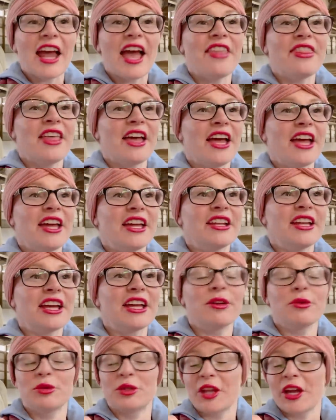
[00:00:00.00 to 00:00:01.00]
and then
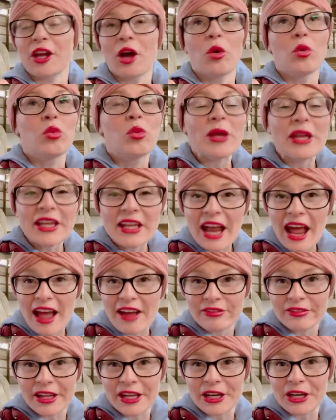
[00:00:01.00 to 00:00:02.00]
it was like a week and a
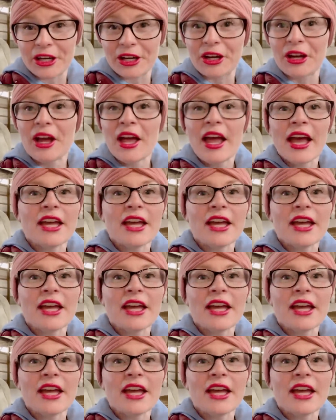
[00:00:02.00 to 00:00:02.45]
half later.